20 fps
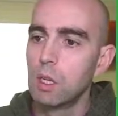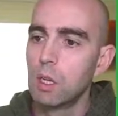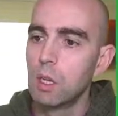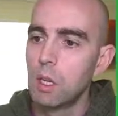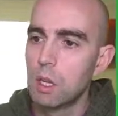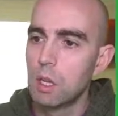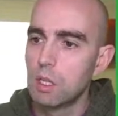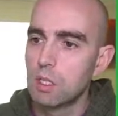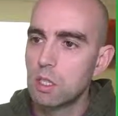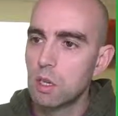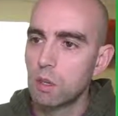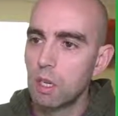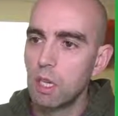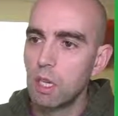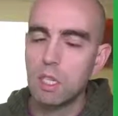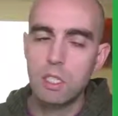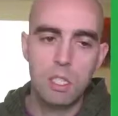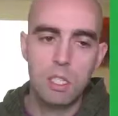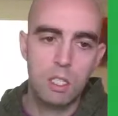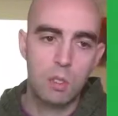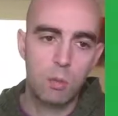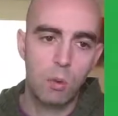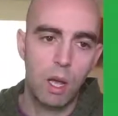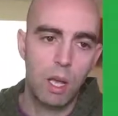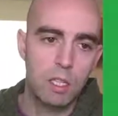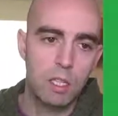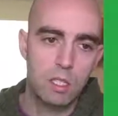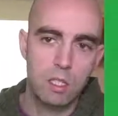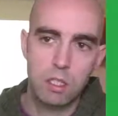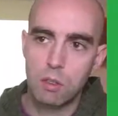So the easiest way
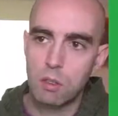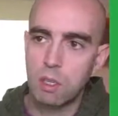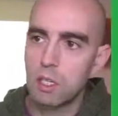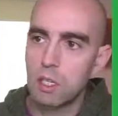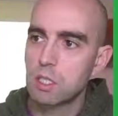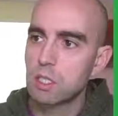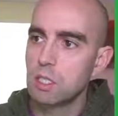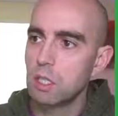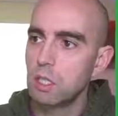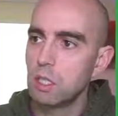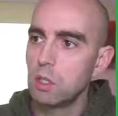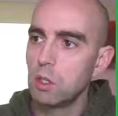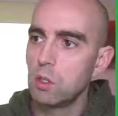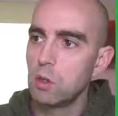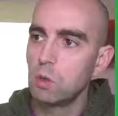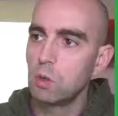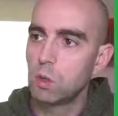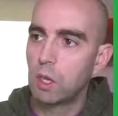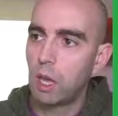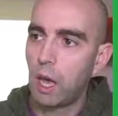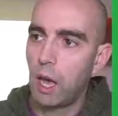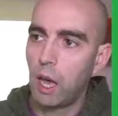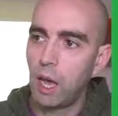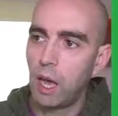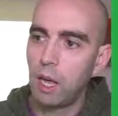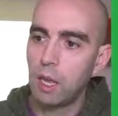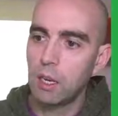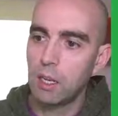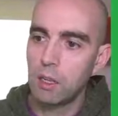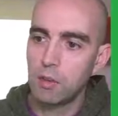to do this, you
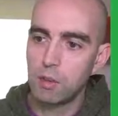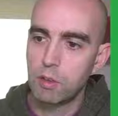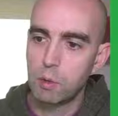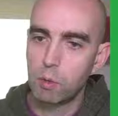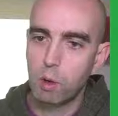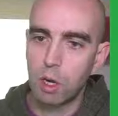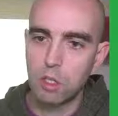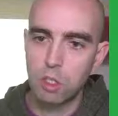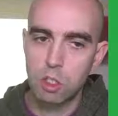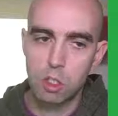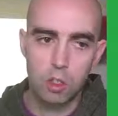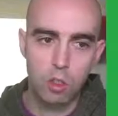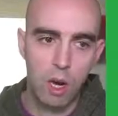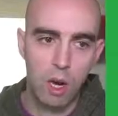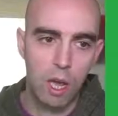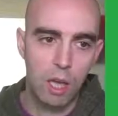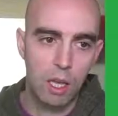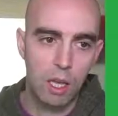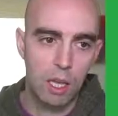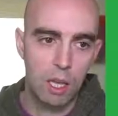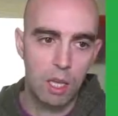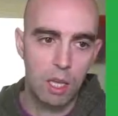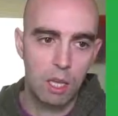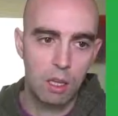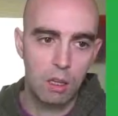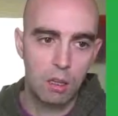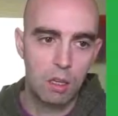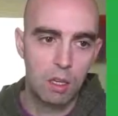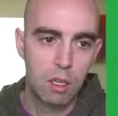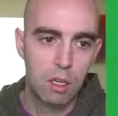can, if you want, drag
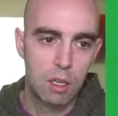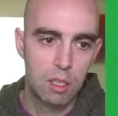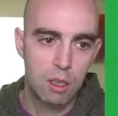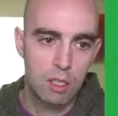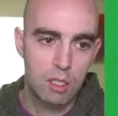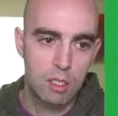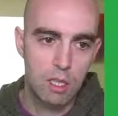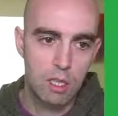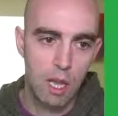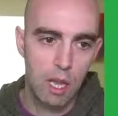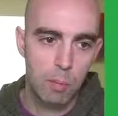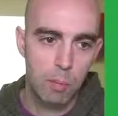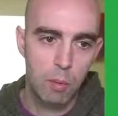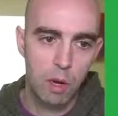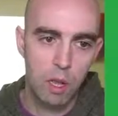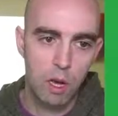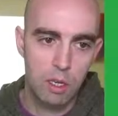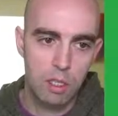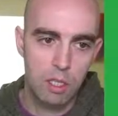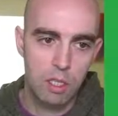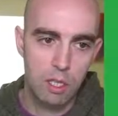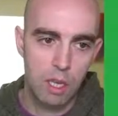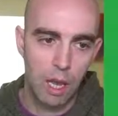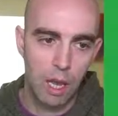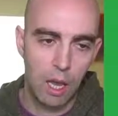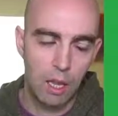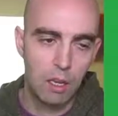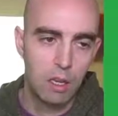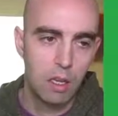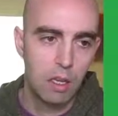in the same blocks
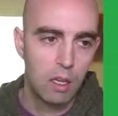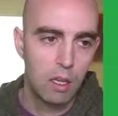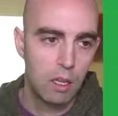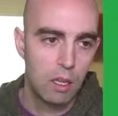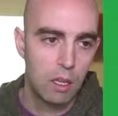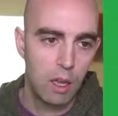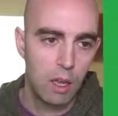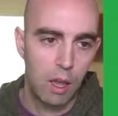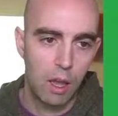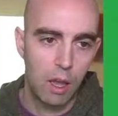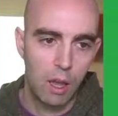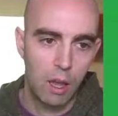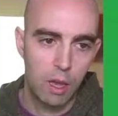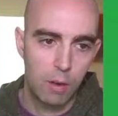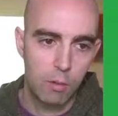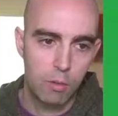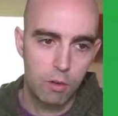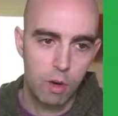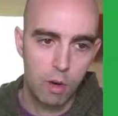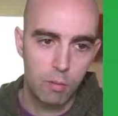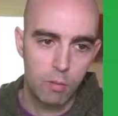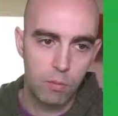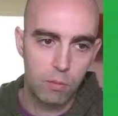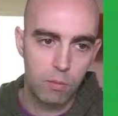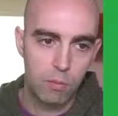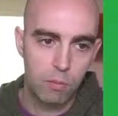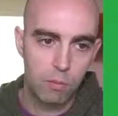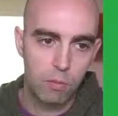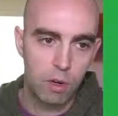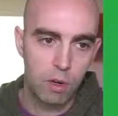again from
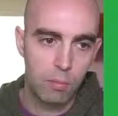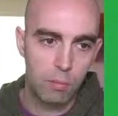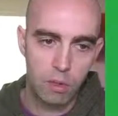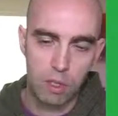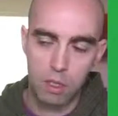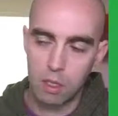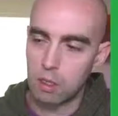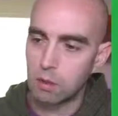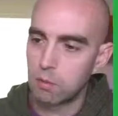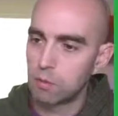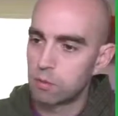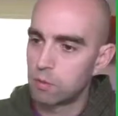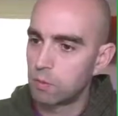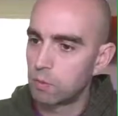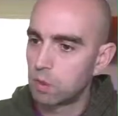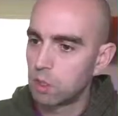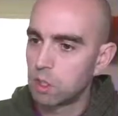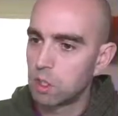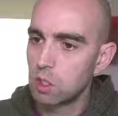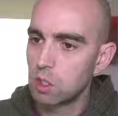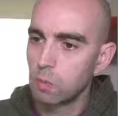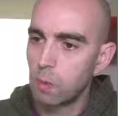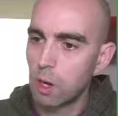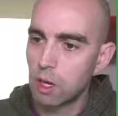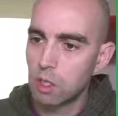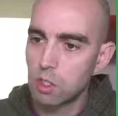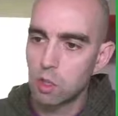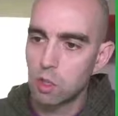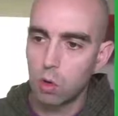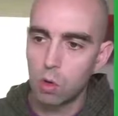the
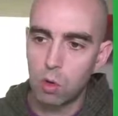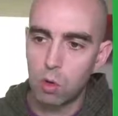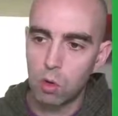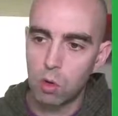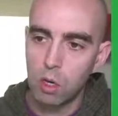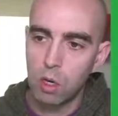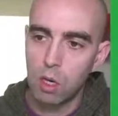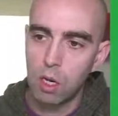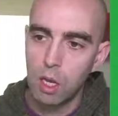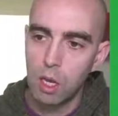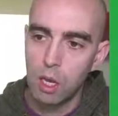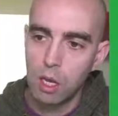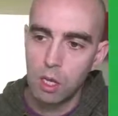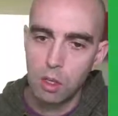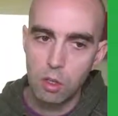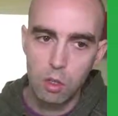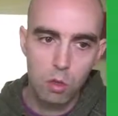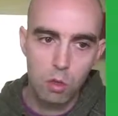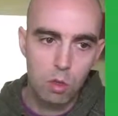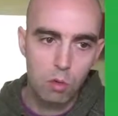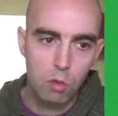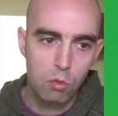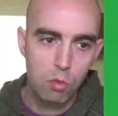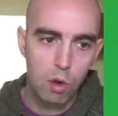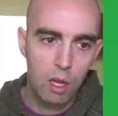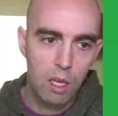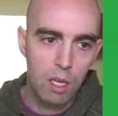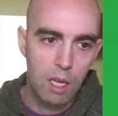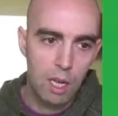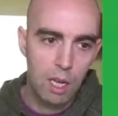toolbox, or you can
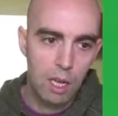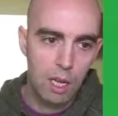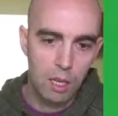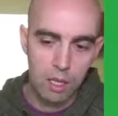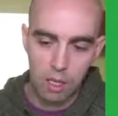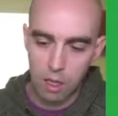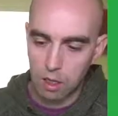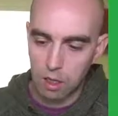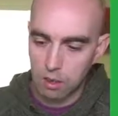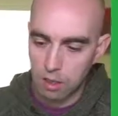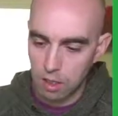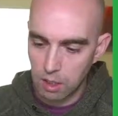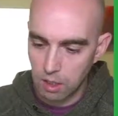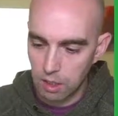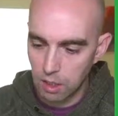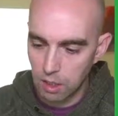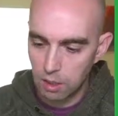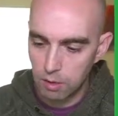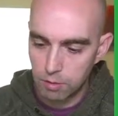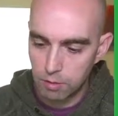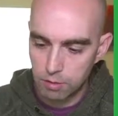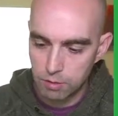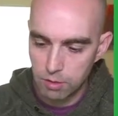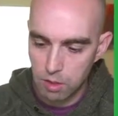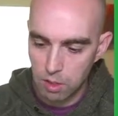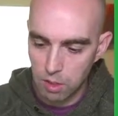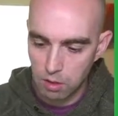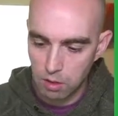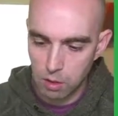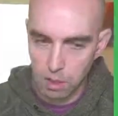right click on the if. So
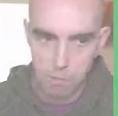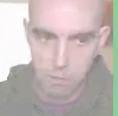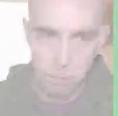let me